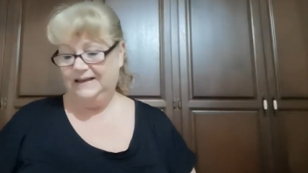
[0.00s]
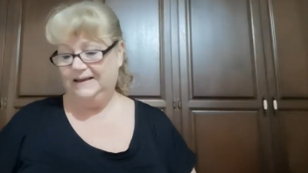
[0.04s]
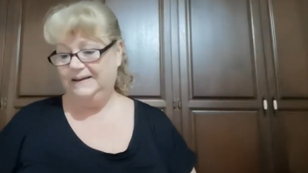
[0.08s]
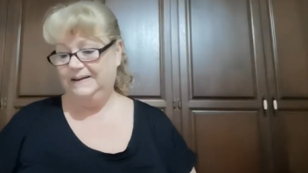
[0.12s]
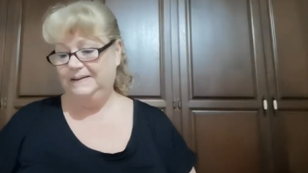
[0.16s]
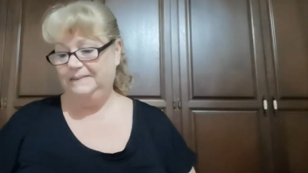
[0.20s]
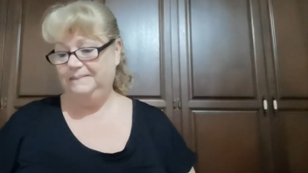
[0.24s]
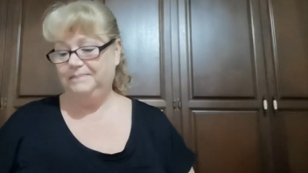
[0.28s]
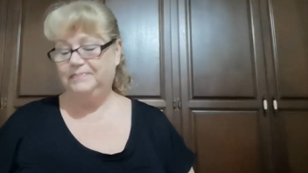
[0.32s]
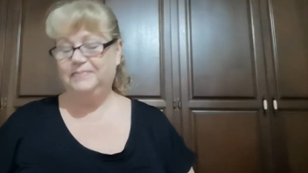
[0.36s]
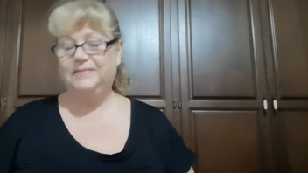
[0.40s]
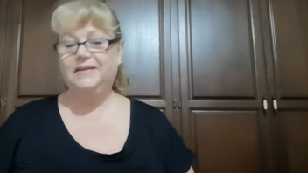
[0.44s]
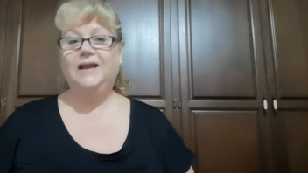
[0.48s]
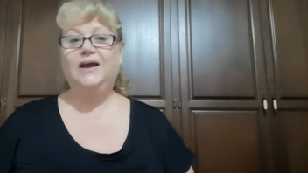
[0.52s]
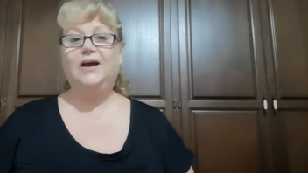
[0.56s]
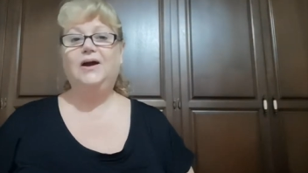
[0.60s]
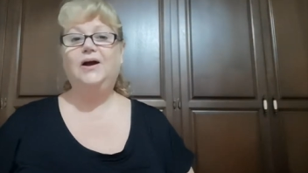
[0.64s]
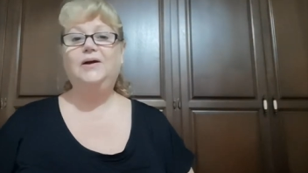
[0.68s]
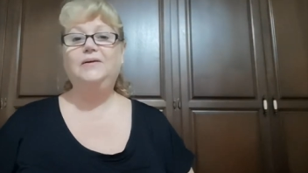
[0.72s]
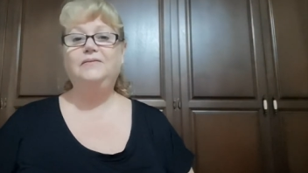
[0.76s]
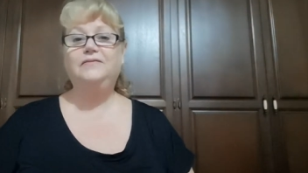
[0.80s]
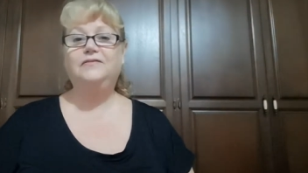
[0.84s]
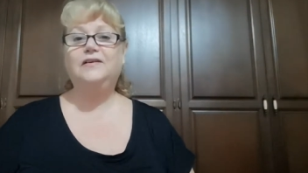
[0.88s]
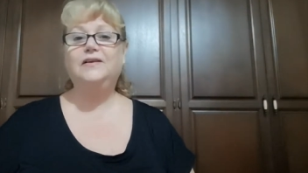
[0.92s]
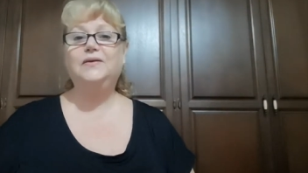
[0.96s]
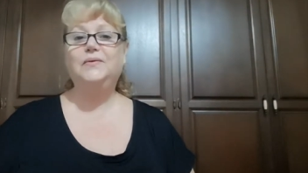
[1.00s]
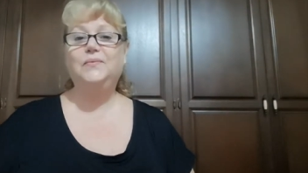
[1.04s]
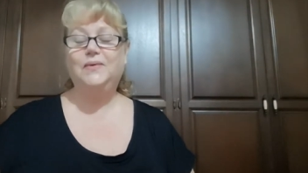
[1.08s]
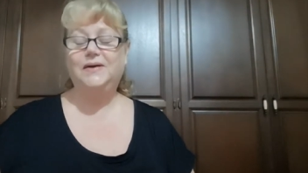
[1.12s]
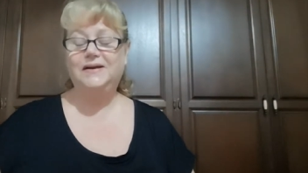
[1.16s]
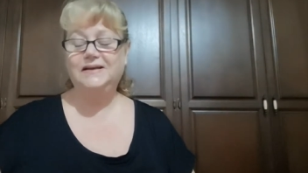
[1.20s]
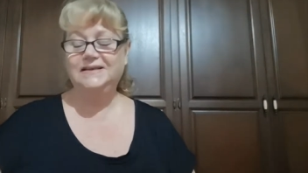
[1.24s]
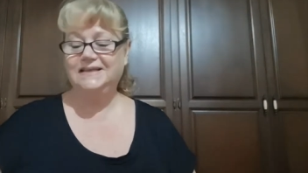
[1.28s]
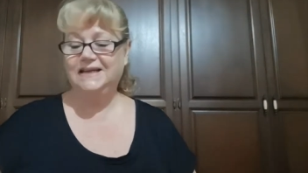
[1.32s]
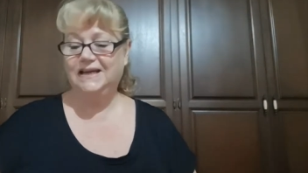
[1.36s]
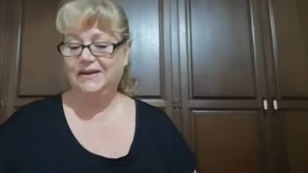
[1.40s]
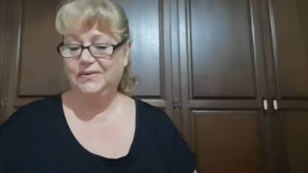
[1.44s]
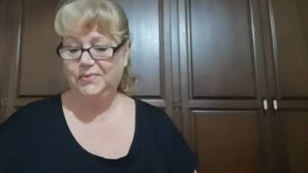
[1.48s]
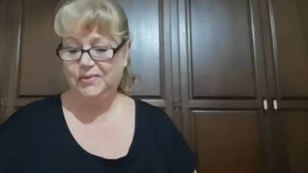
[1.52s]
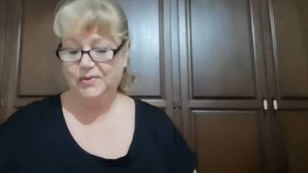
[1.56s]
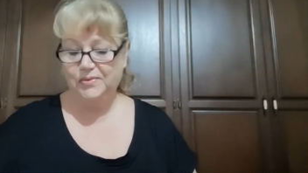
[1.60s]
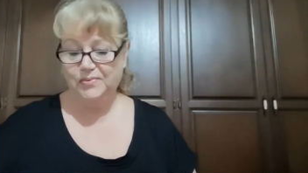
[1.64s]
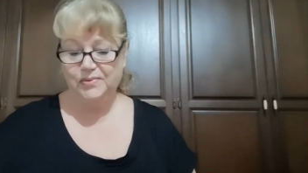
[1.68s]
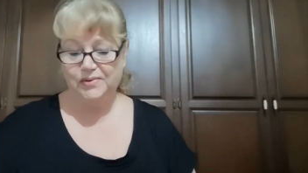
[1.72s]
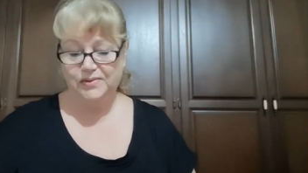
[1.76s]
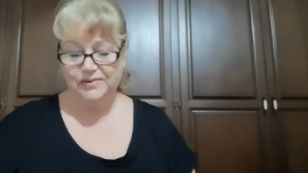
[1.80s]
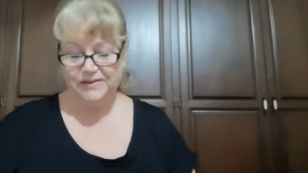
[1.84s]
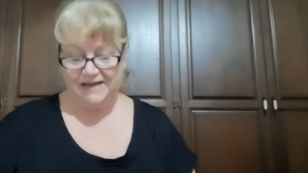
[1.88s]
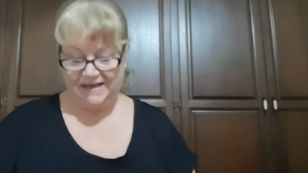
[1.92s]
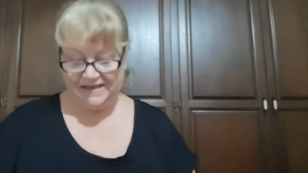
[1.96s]
Um, hopefully one day we
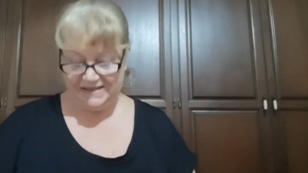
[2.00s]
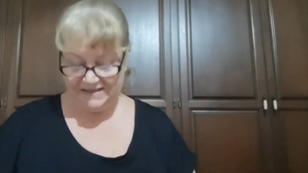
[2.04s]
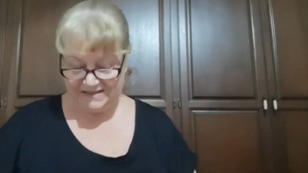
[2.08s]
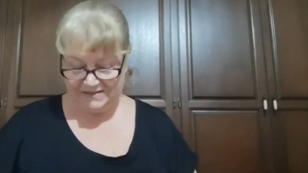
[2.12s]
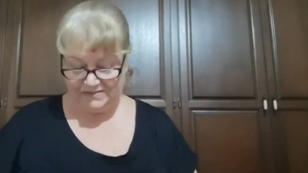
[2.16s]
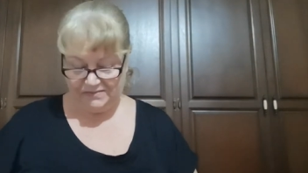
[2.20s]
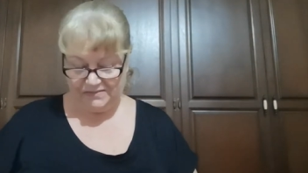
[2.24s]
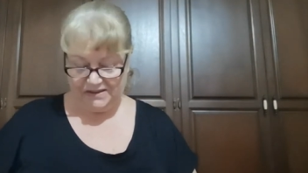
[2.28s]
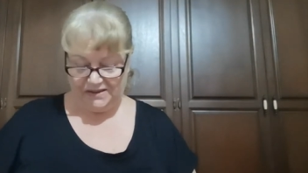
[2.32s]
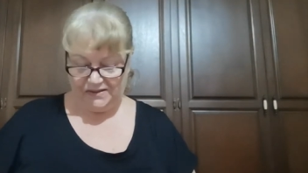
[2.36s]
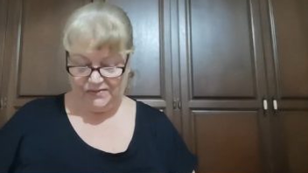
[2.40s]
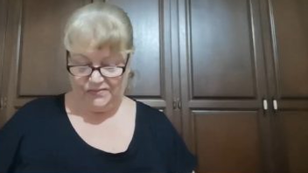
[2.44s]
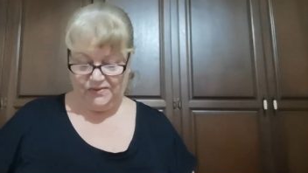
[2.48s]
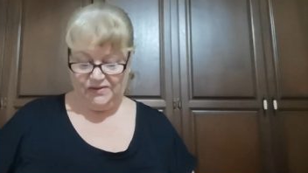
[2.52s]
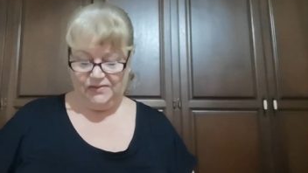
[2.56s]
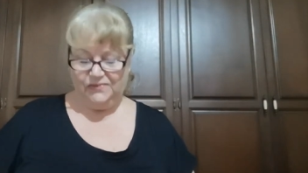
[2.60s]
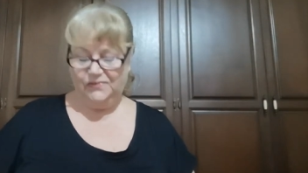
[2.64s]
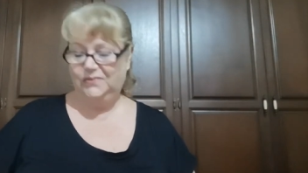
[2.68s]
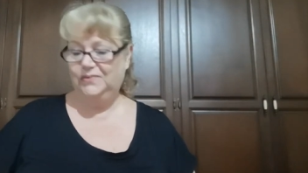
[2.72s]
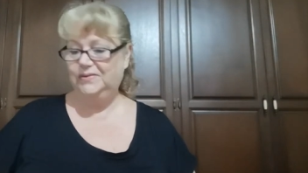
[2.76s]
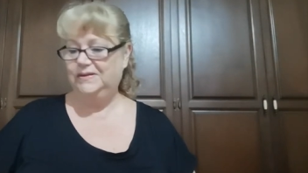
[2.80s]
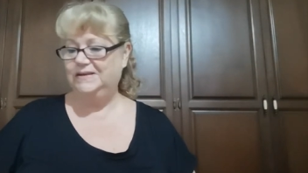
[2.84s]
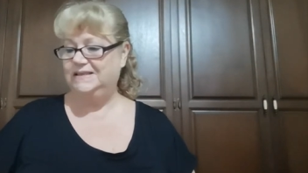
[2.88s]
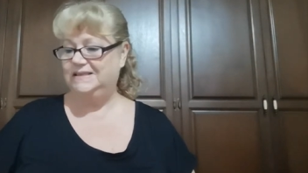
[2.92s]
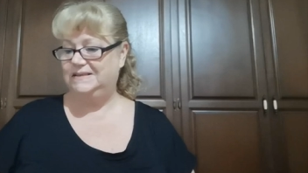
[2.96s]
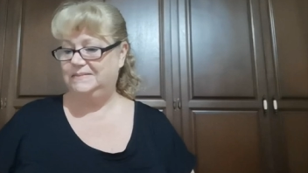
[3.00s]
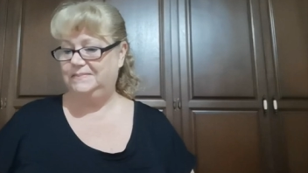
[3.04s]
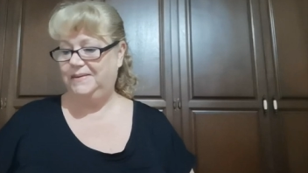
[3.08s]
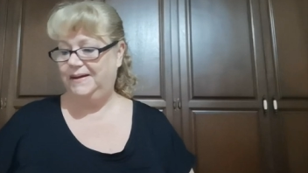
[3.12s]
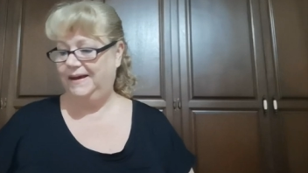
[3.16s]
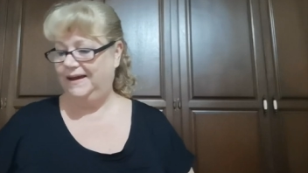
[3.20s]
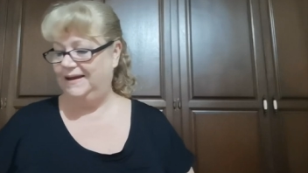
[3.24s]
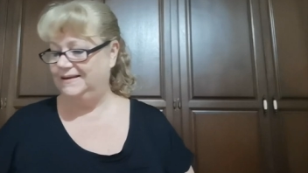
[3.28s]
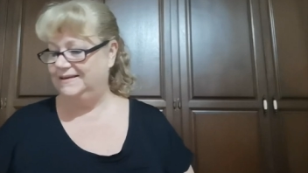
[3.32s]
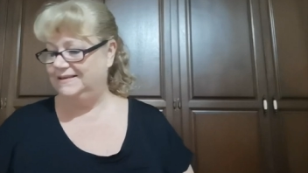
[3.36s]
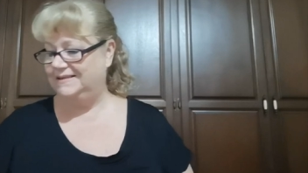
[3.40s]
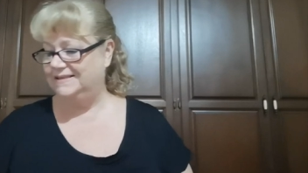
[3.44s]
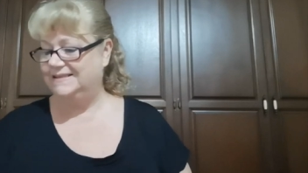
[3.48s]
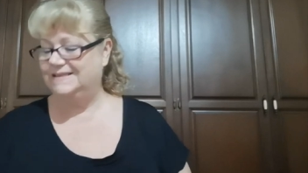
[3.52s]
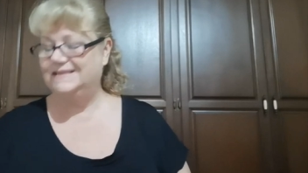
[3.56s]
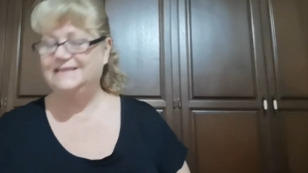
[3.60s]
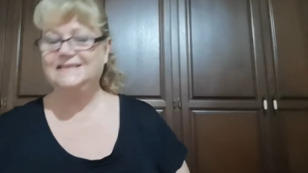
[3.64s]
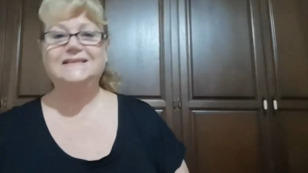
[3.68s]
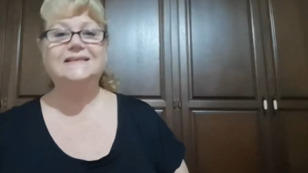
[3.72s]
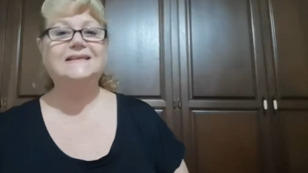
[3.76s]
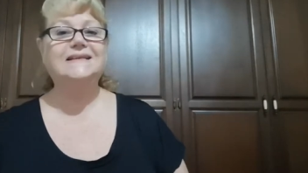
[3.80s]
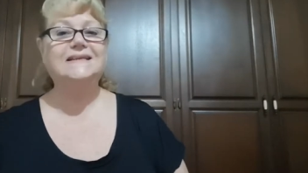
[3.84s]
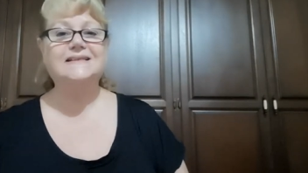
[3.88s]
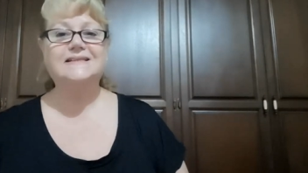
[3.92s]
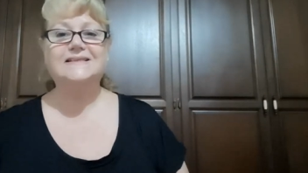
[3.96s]
will get to meet when all this
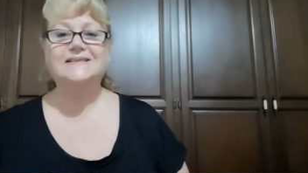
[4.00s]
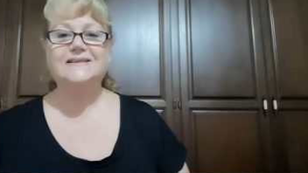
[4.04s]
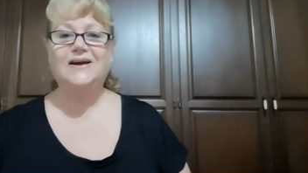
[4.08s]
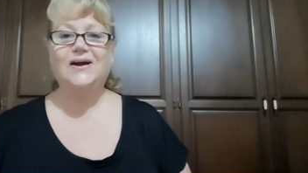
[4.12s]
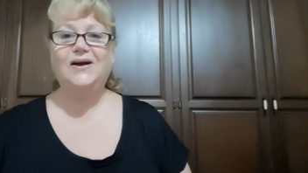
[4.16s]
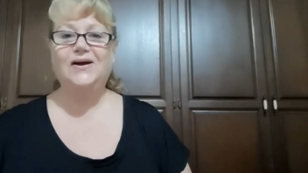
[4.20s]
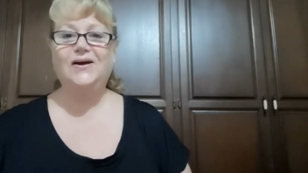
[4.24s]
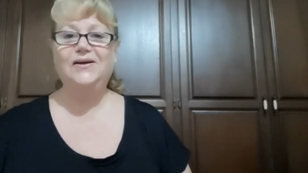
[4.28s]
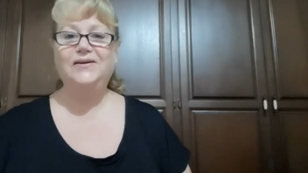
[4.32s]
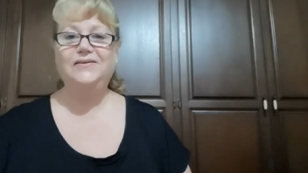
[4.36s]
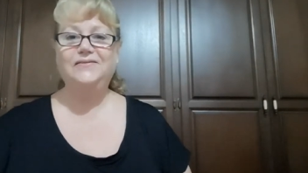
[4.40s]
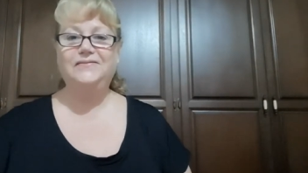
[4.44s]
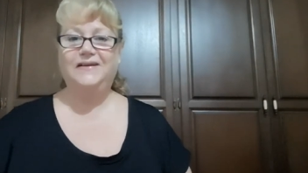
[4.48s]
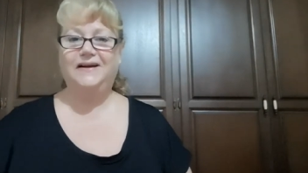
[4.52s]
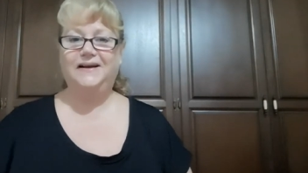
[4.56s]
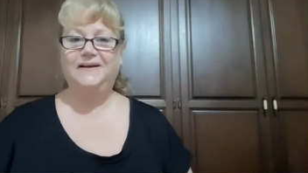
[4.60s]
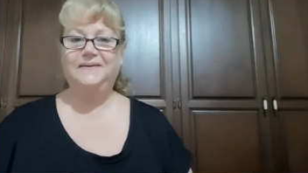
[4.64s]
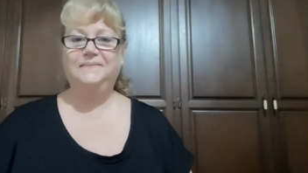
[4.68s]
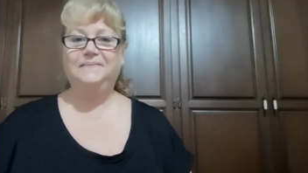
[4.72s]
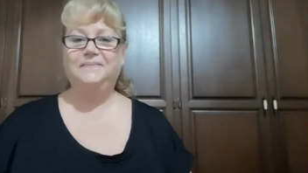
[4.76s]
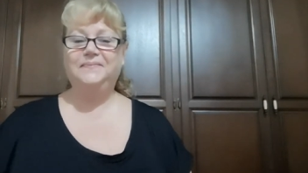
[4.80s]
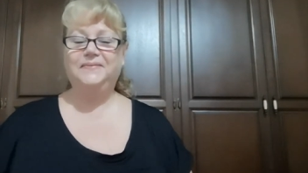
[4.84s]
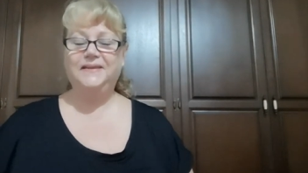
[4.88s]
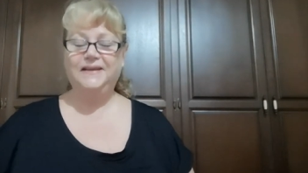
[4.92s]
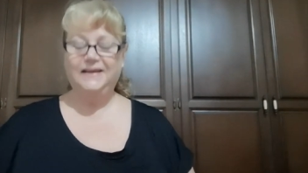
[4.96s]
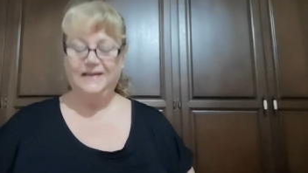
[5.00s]
madness is over.